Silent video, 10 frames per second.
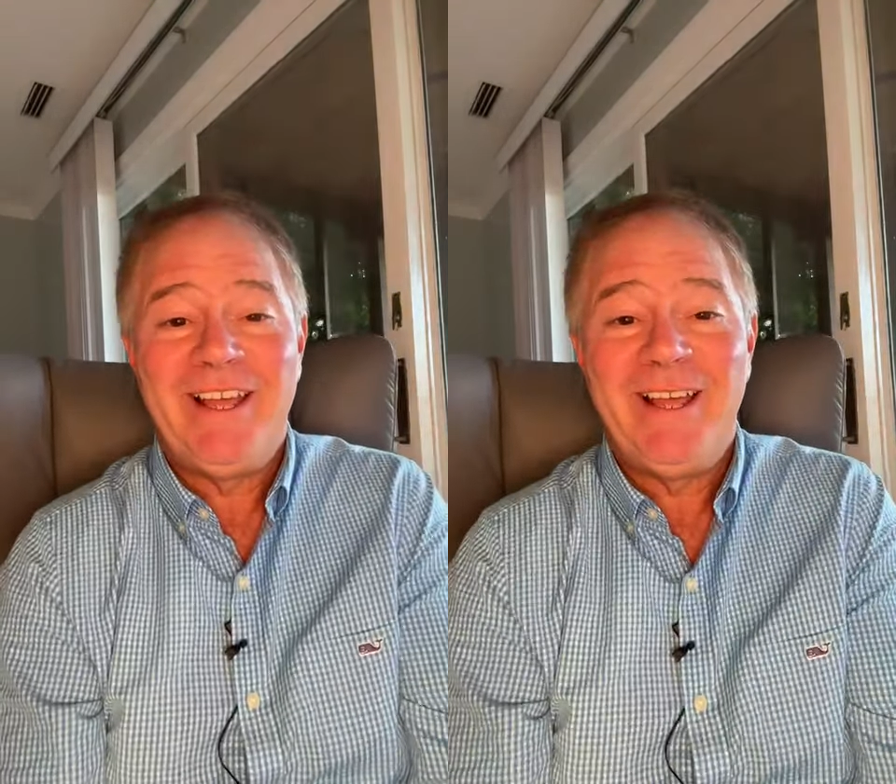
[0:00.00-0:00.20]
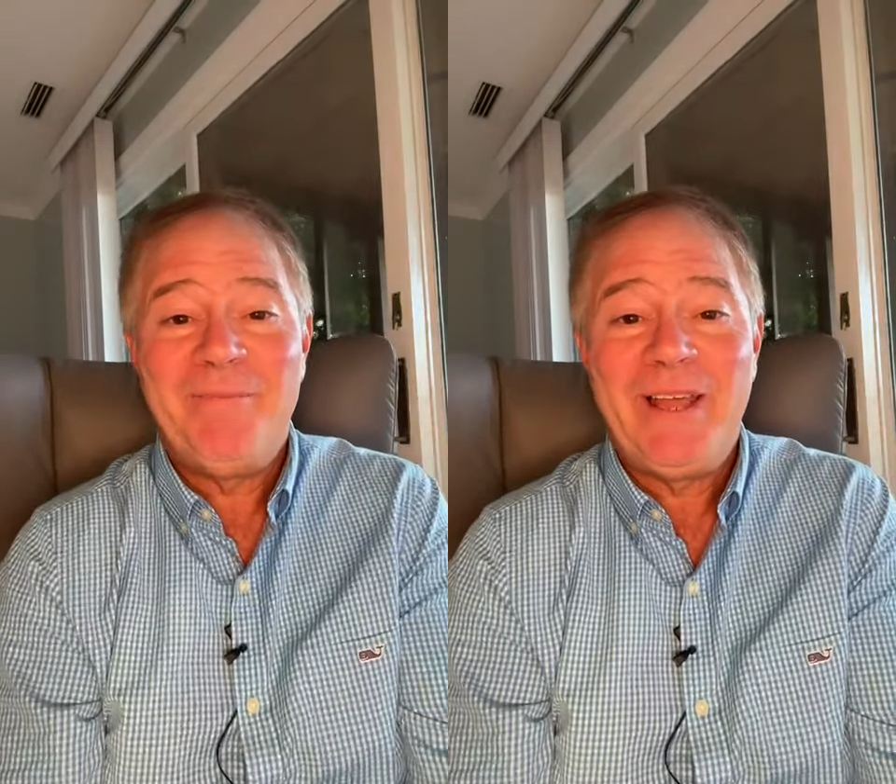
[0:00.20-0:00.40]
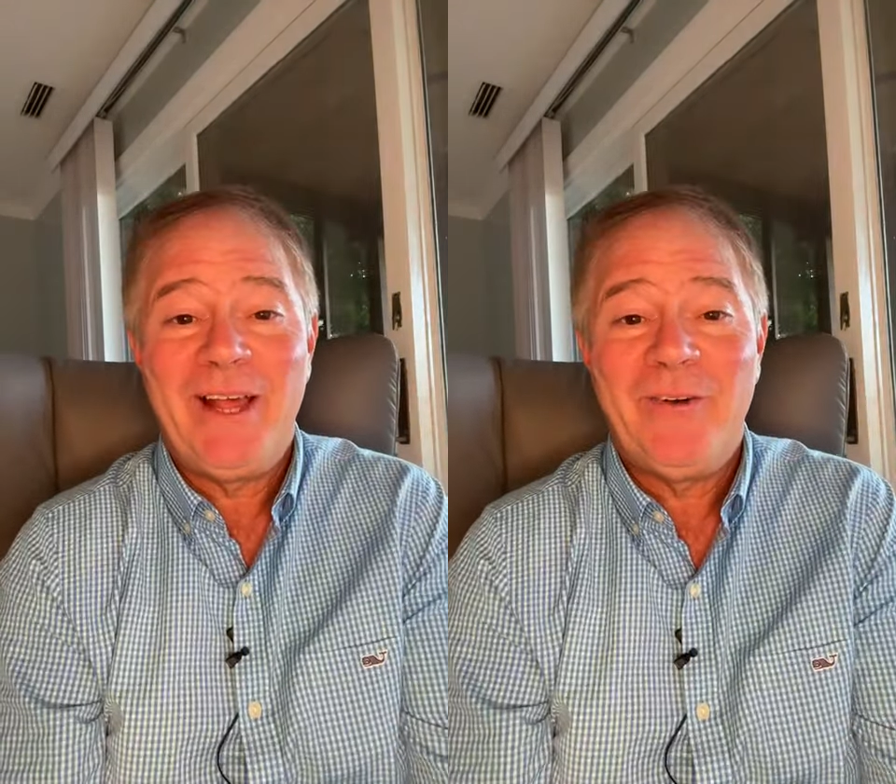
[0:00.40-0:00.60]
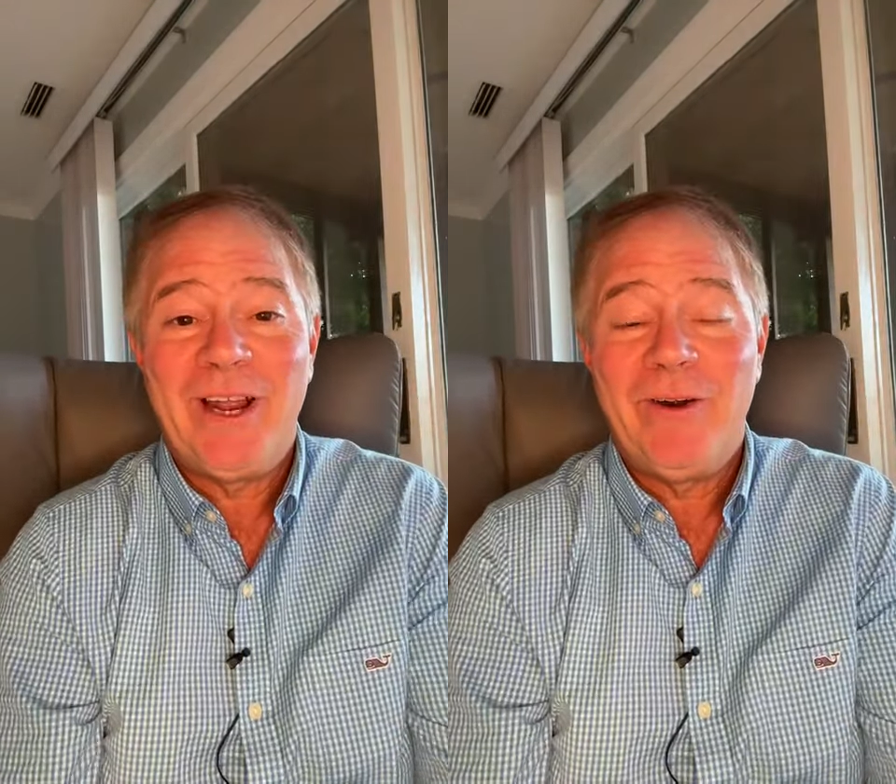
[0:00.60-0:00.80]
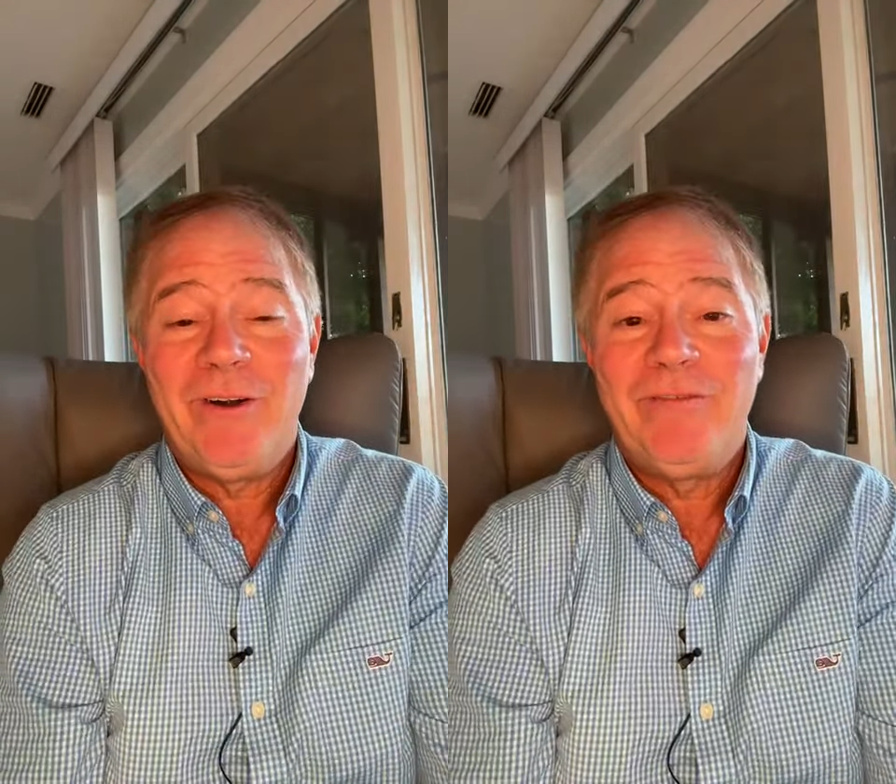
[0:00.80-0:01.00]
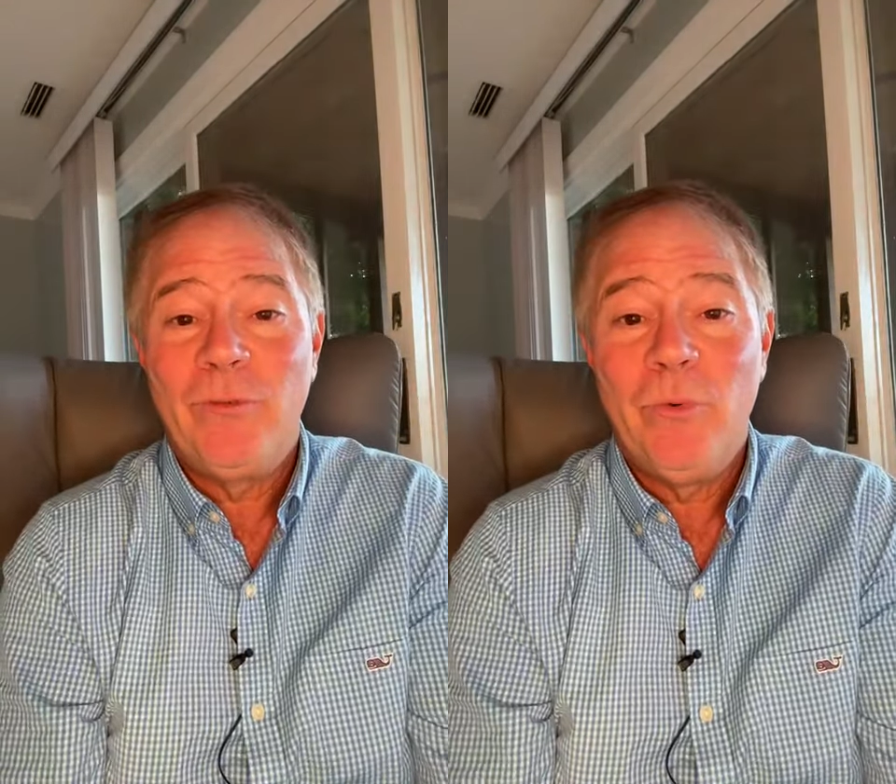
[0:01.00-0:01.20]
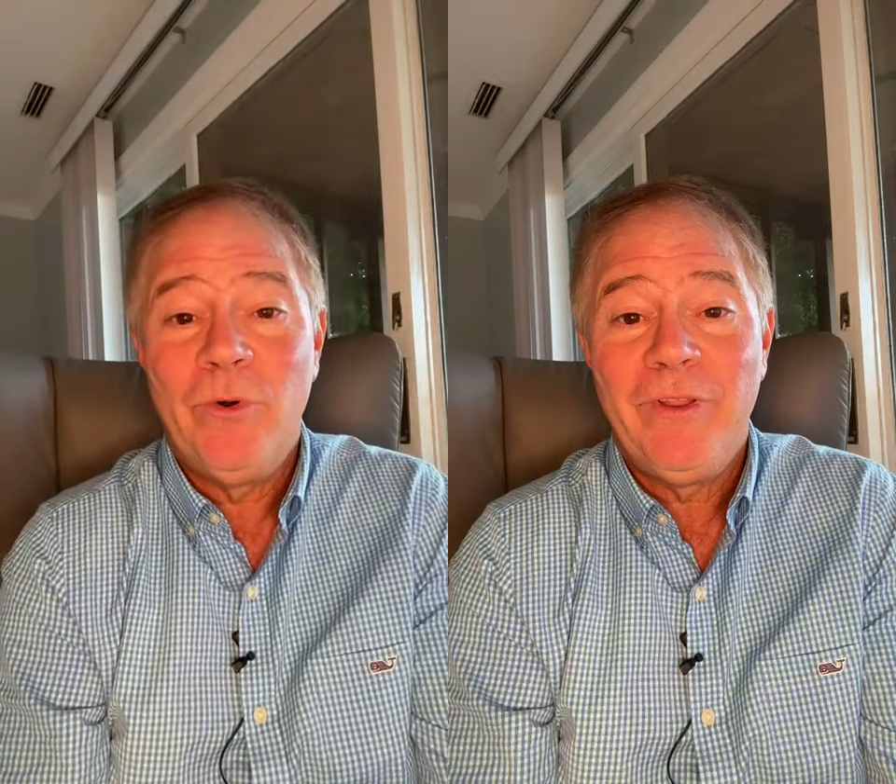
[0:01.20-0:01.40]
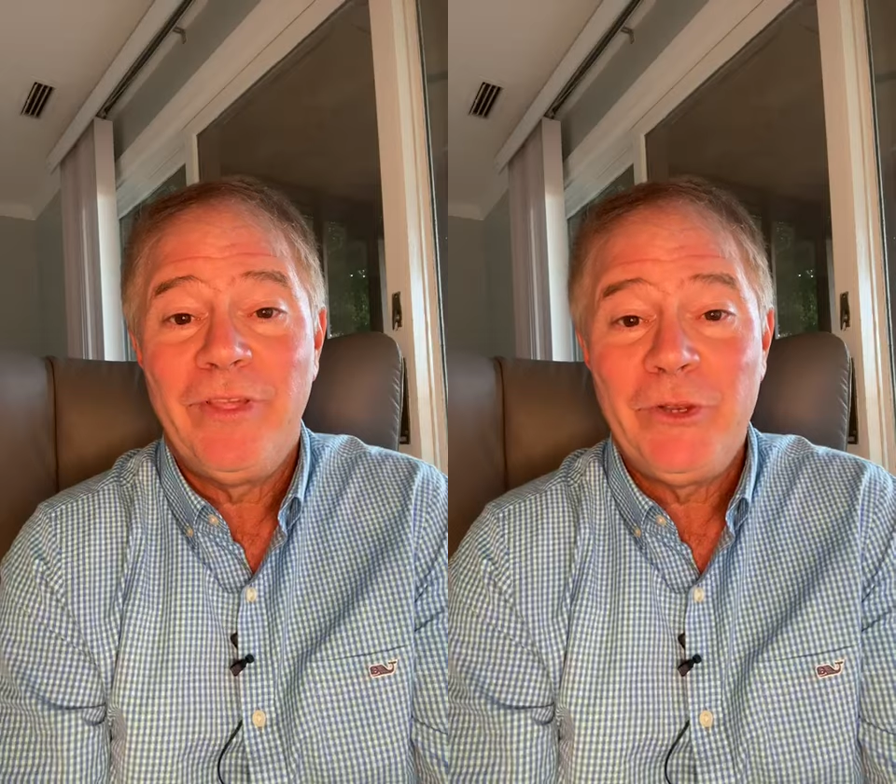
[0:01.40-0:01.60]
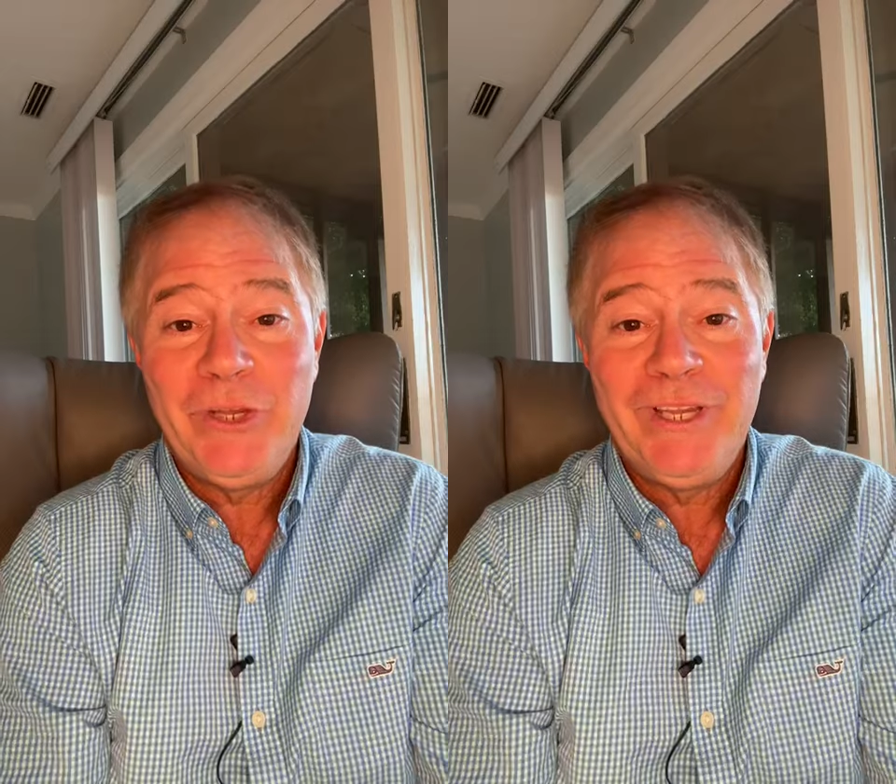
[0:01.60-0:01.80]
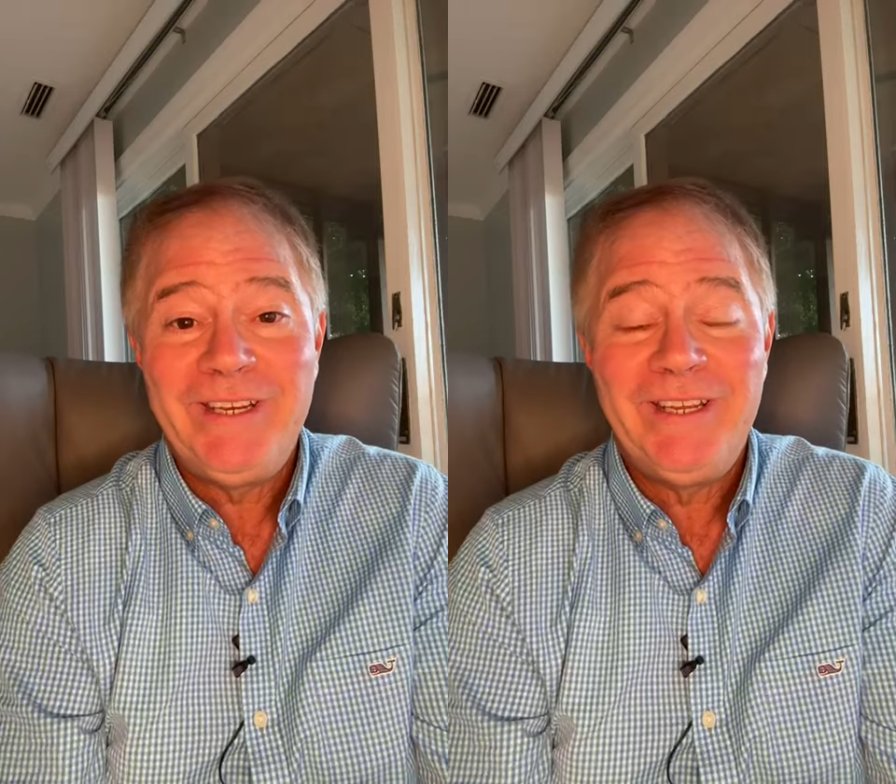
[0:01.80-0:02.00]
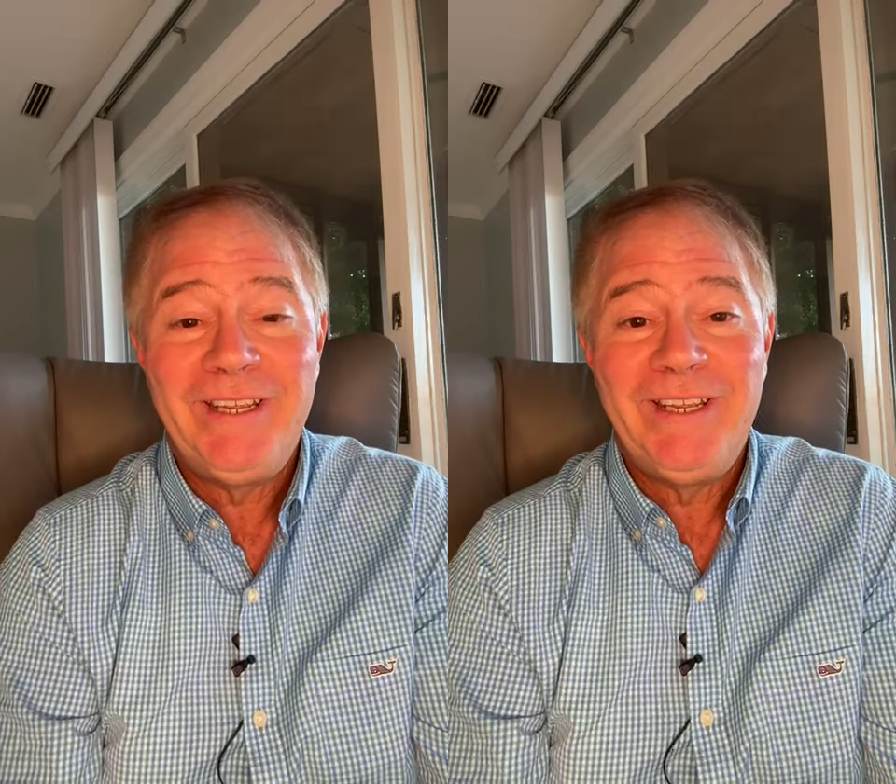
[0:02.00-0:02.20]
about our For the Good